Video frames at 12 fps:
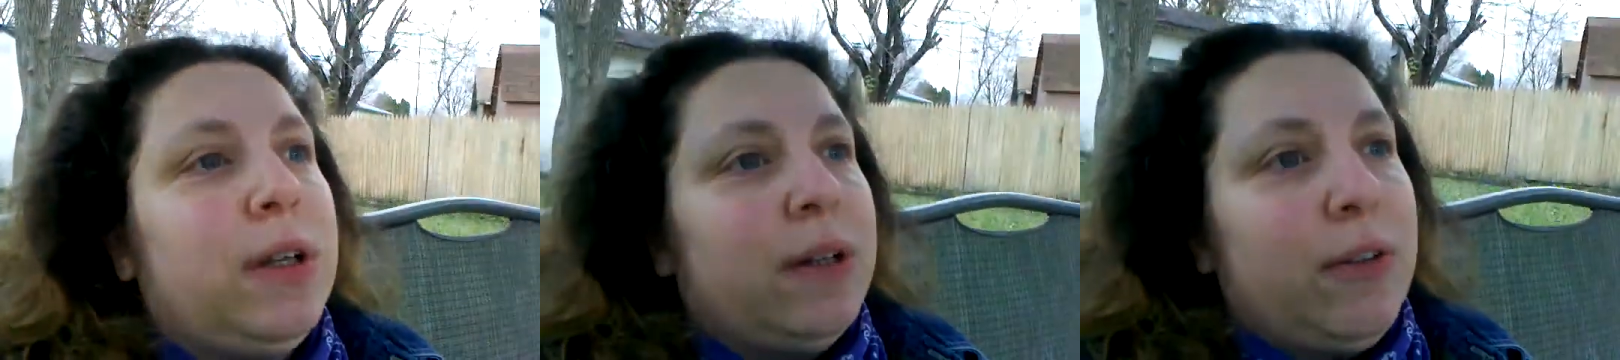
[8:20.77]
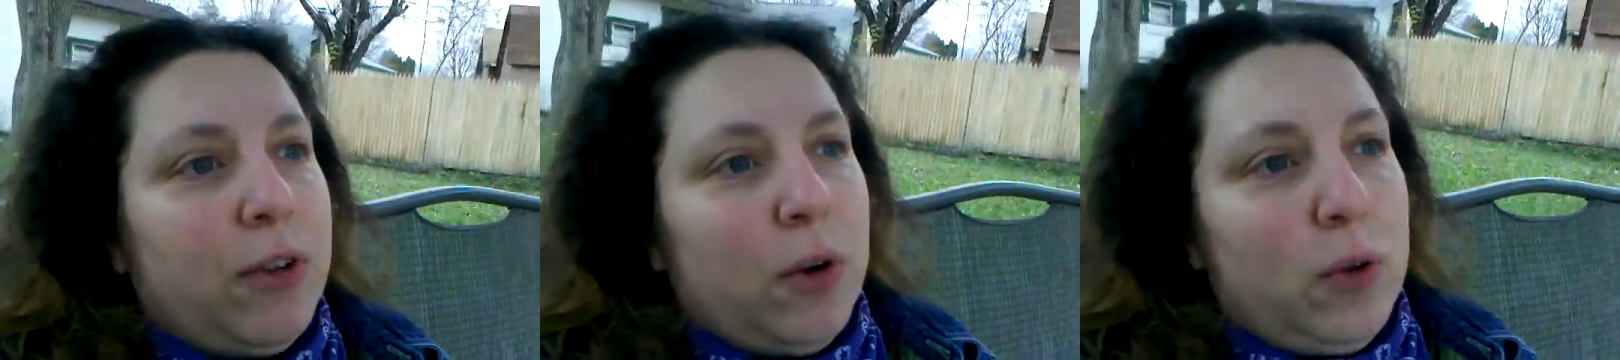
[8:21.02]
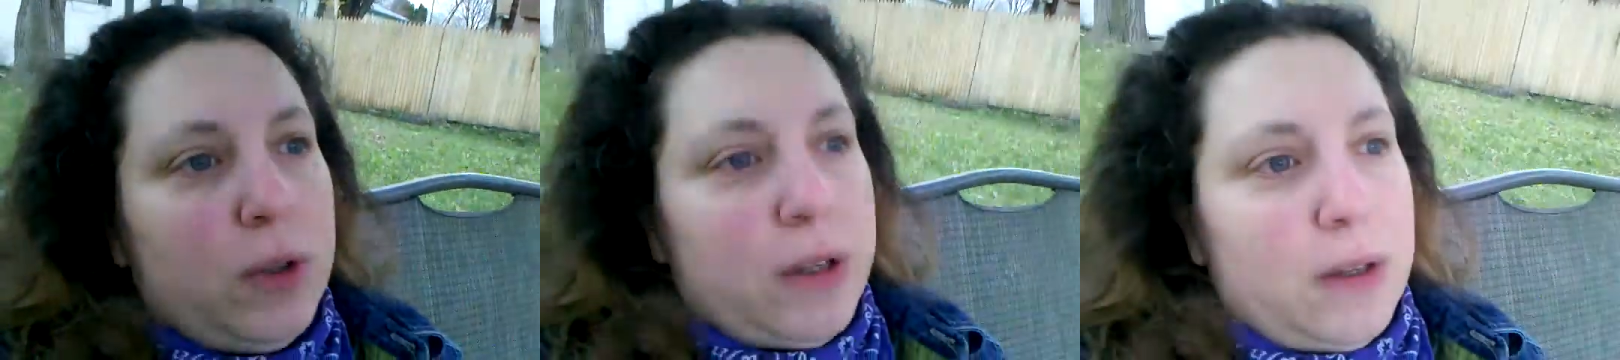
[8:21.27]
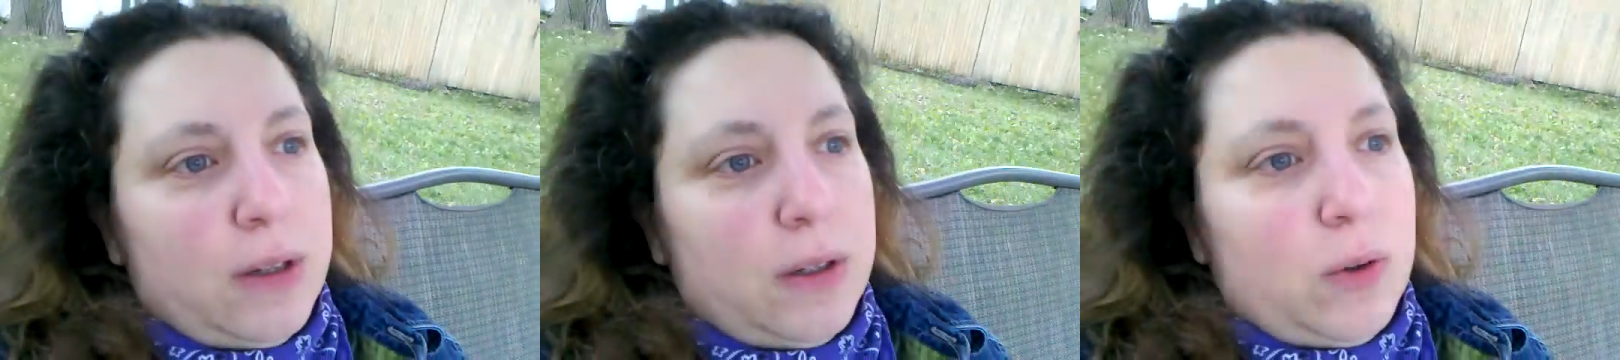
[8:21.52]
and this whole
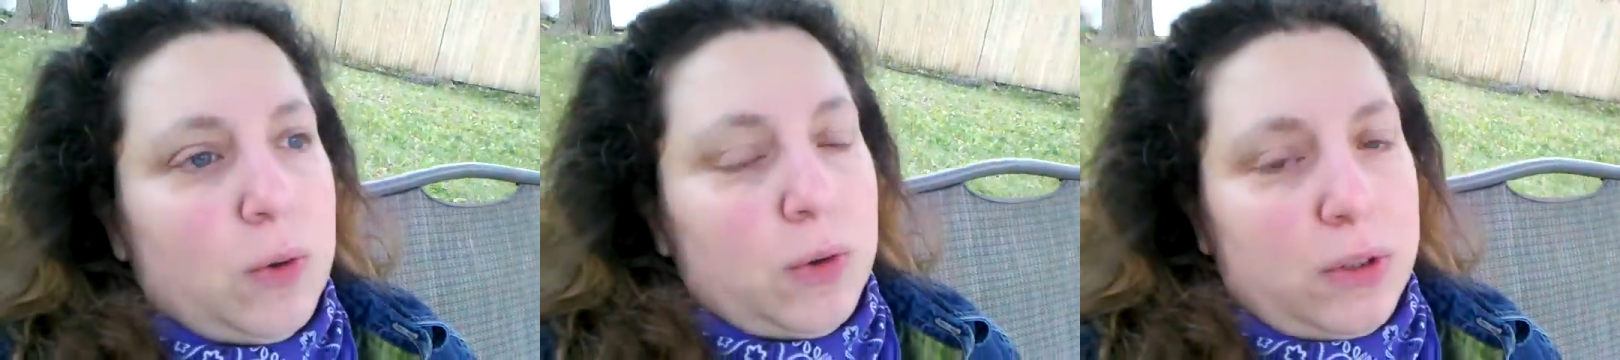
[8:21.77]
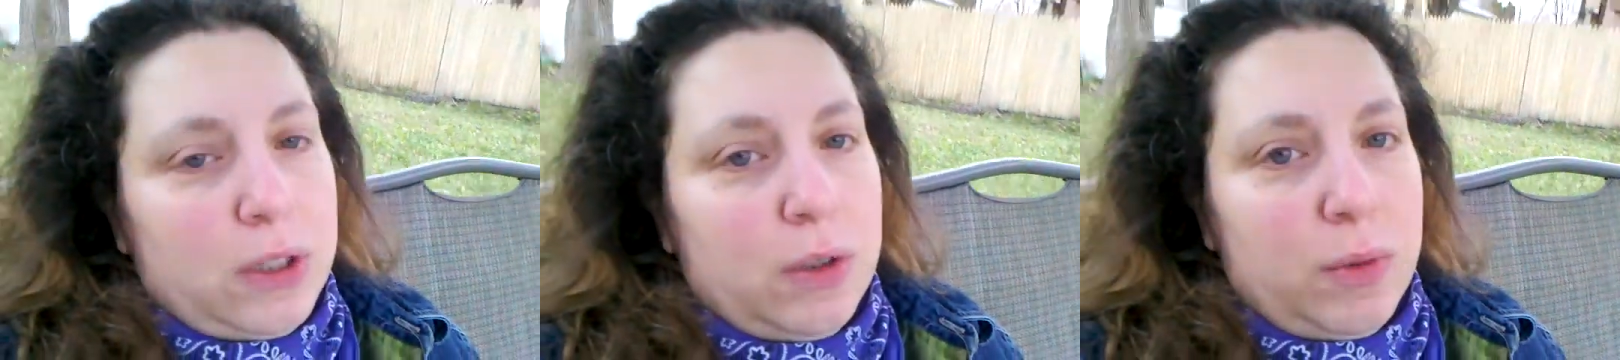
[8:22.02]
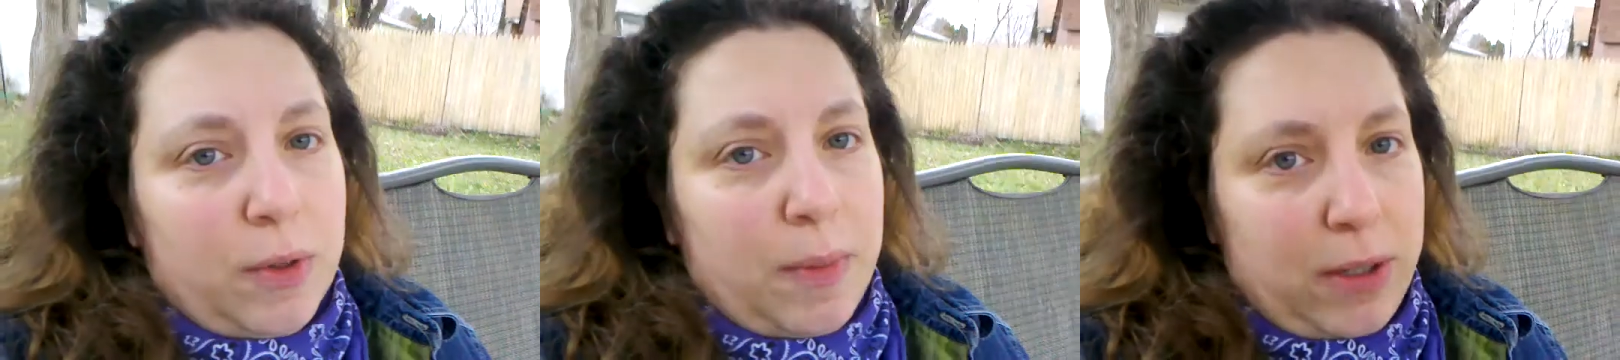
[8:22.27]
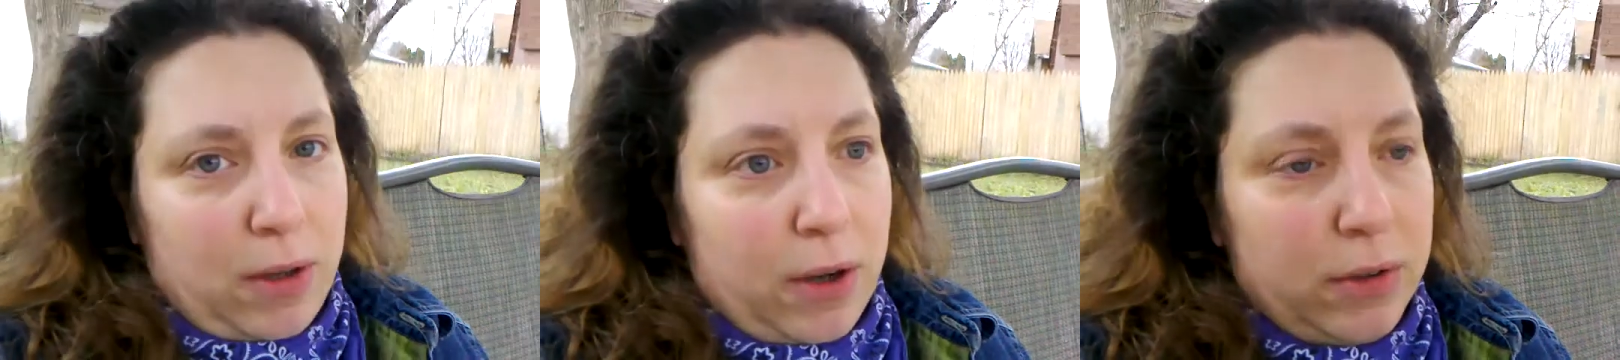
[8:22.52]
ordeal with
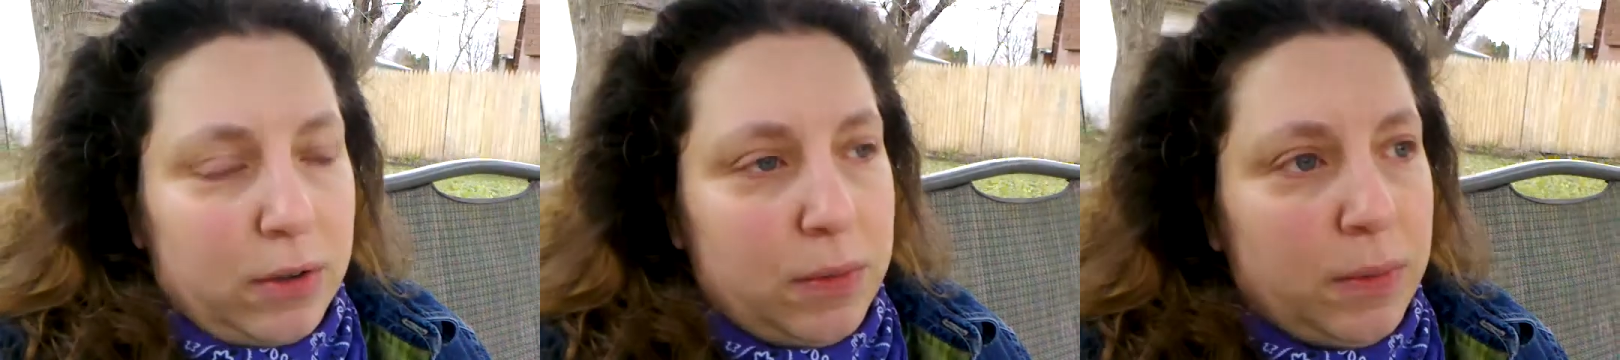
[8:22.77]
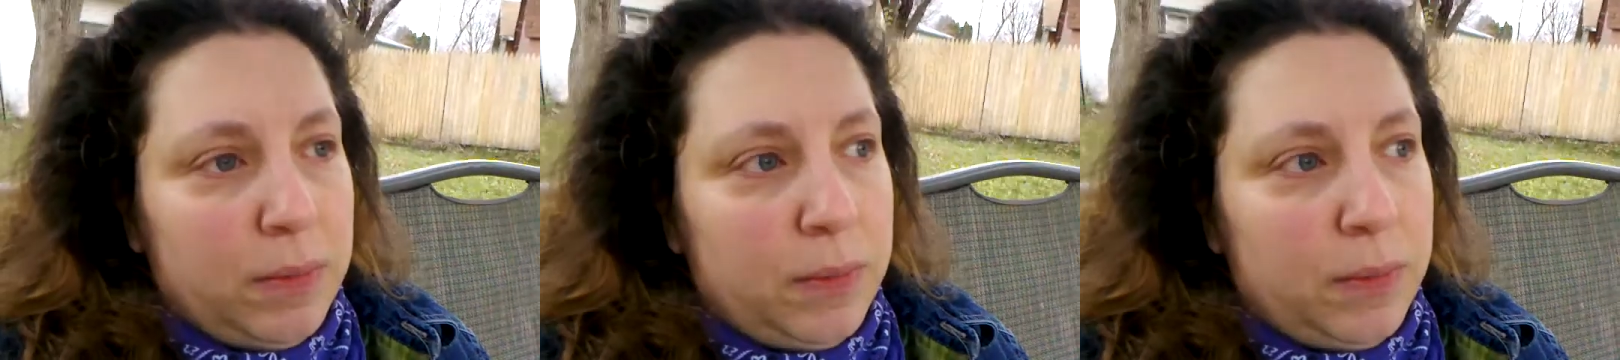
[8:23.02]
my daughter